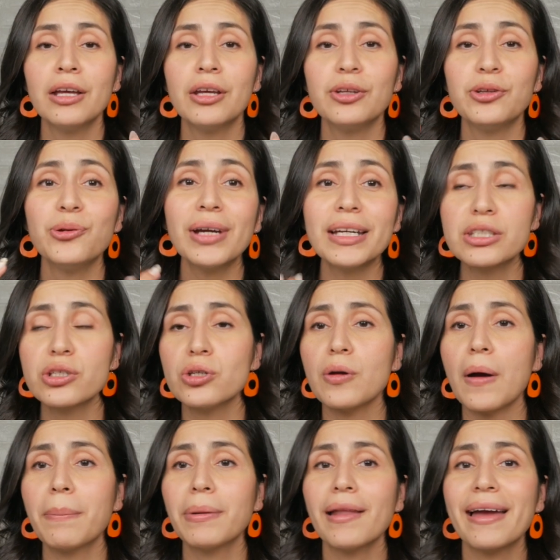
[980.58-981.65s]
You get to
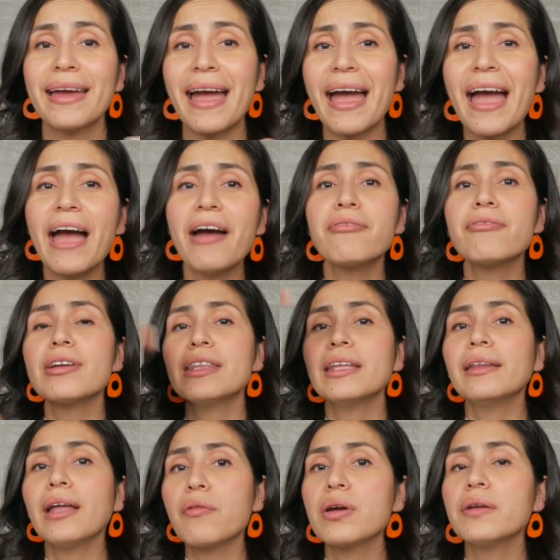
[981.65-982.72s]
apply
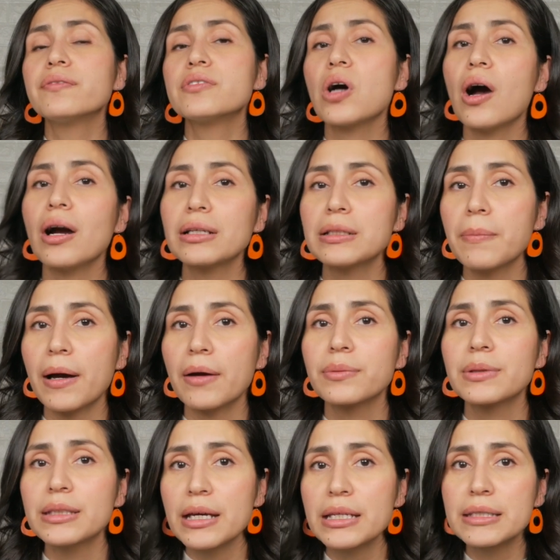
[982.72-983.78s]
everything that we've talked
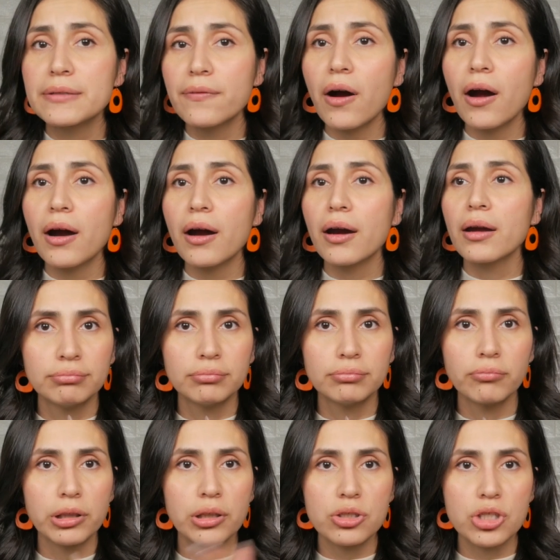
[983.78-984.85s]
about thus far
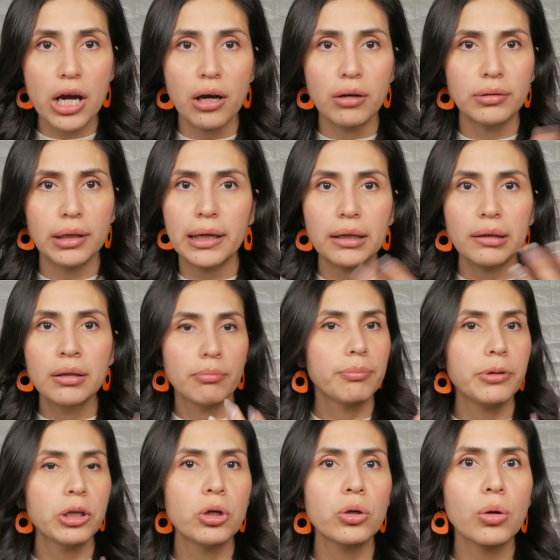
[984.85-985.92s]
with the gel. Like,
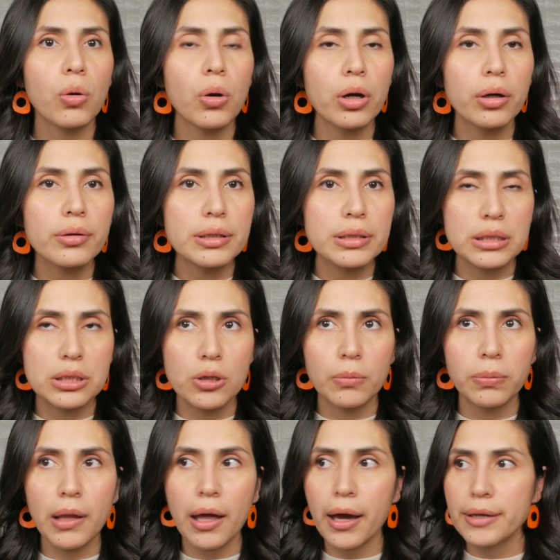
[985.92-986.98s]
cuticle oil still
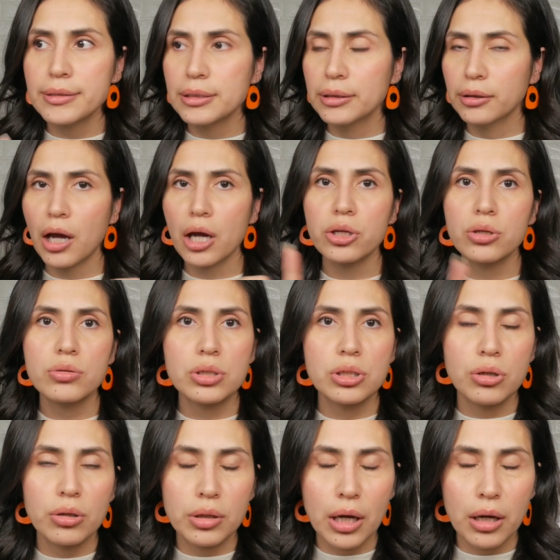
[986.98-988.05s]
applies, not using
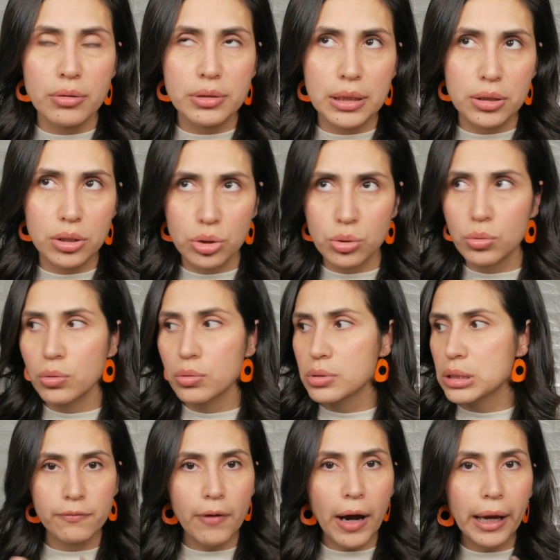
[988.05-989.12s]
your nails as
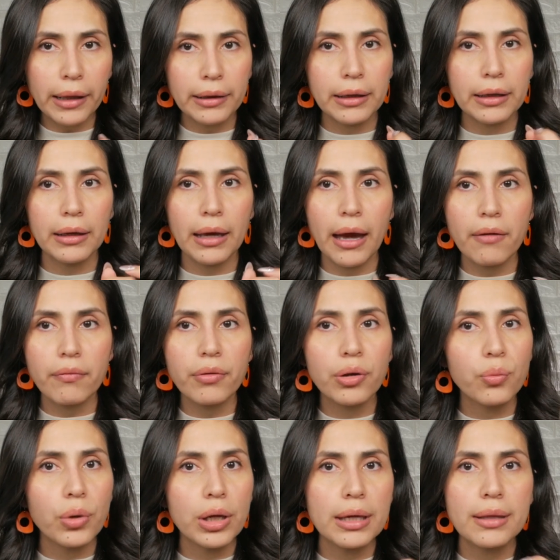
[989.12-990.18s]
tools, filing every
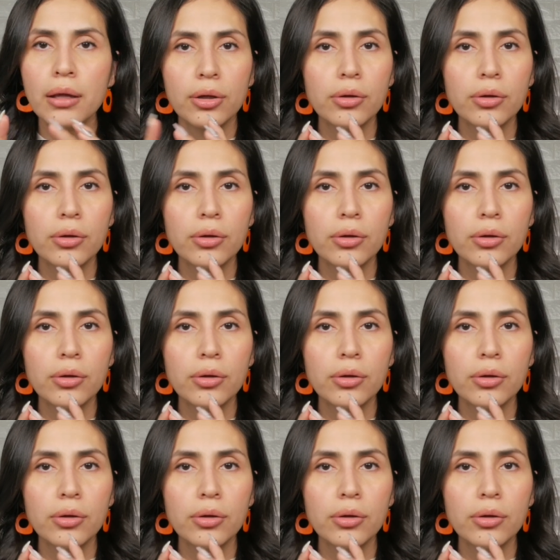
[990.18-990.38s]
week.